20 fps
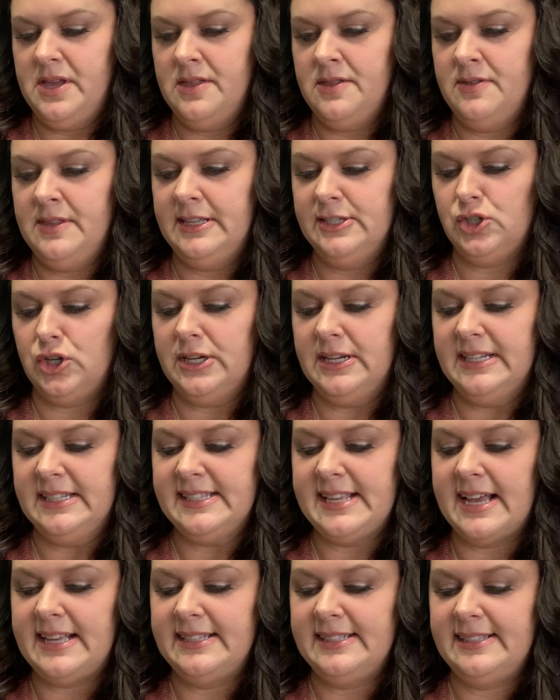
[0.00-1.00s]
These are in a
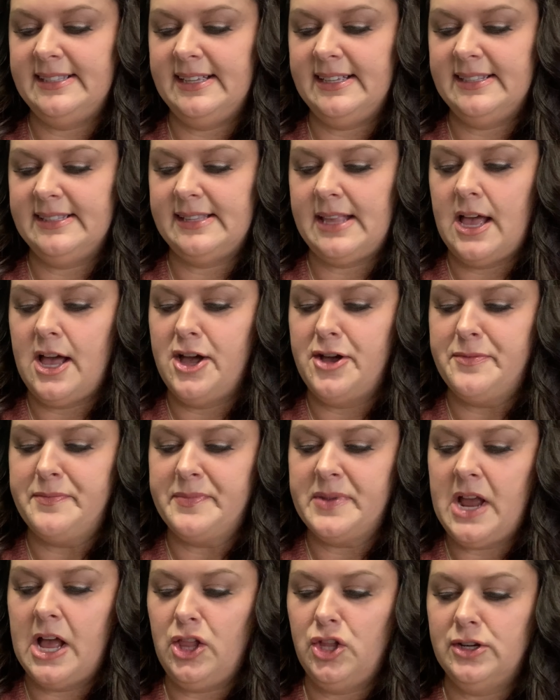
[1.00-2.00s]
size 6,
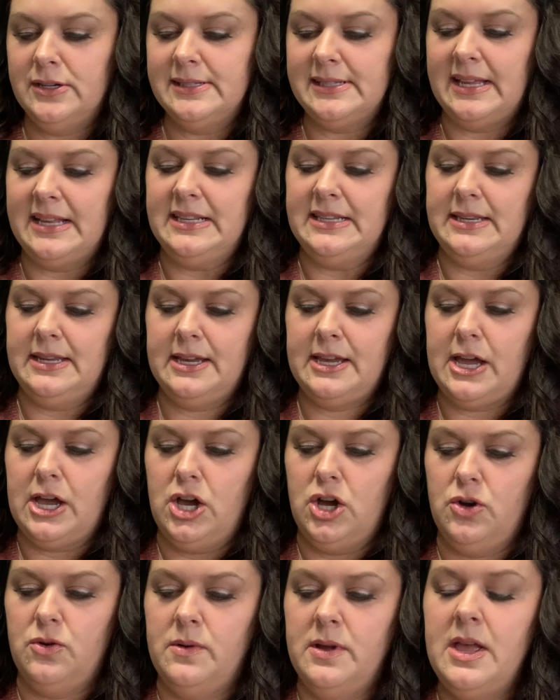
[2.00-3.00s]
colors
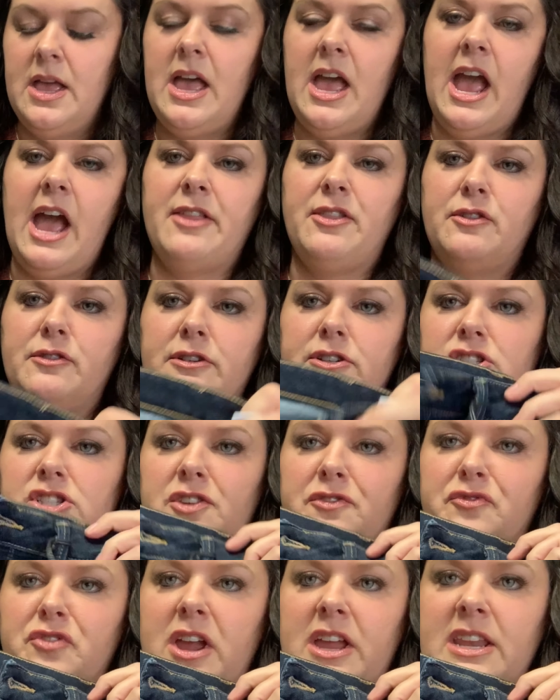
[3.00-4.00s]
indigo. And then they're just the
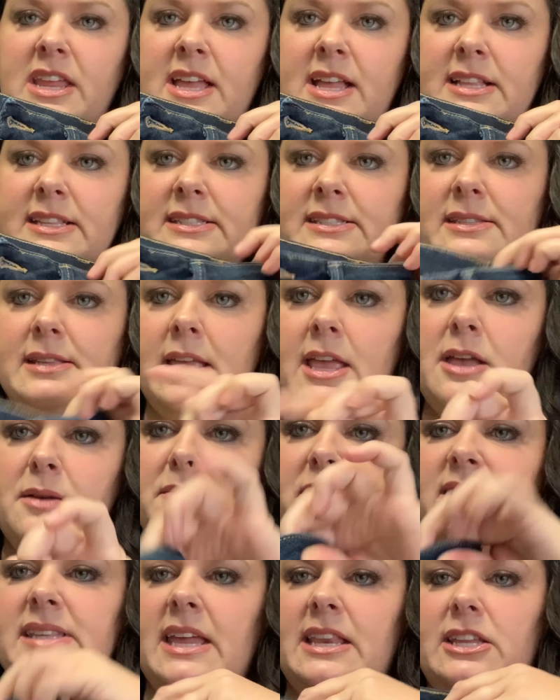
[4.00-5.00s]
frayed hem
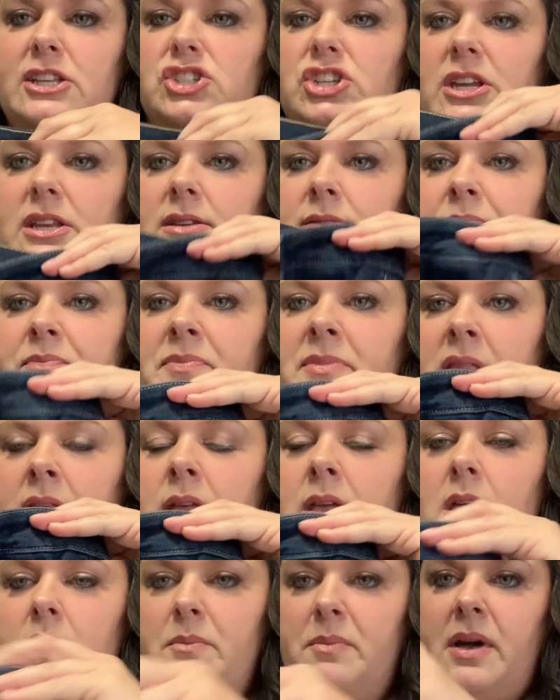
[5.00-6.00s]
skinny jean.
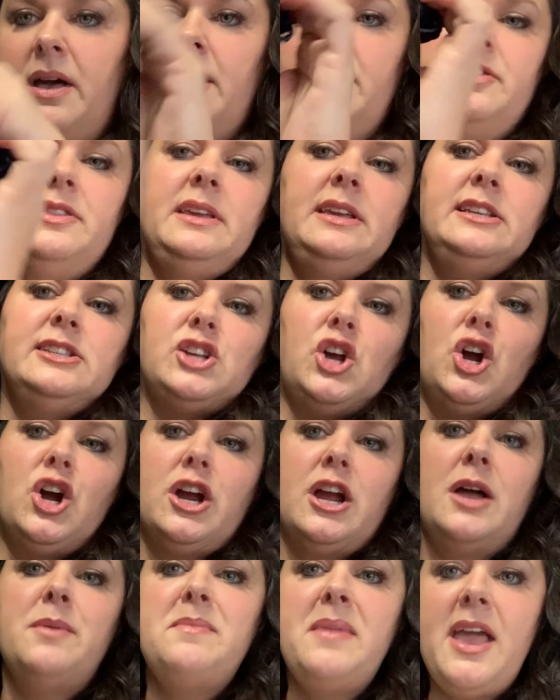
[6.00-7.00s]
But these are
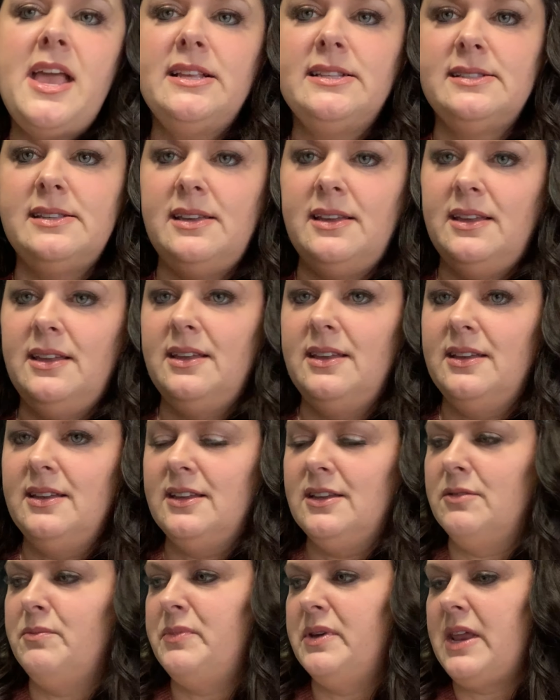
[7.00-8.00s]
amazing,
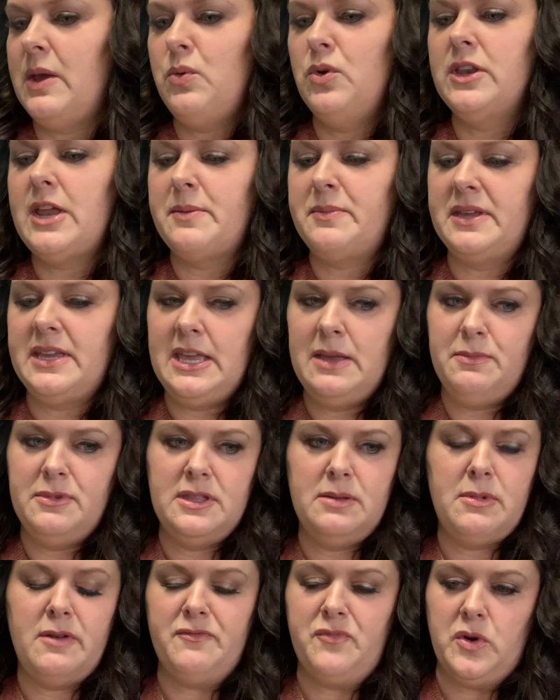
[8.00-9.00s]
but I will not be keeping
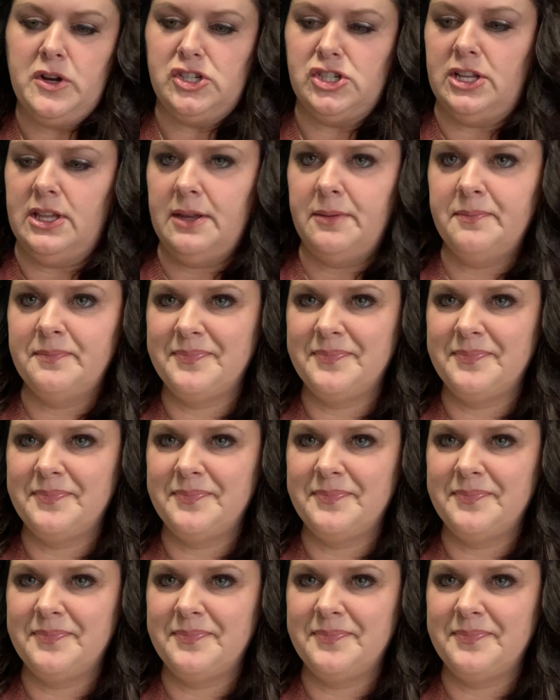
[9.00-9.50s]
them, unfortunately.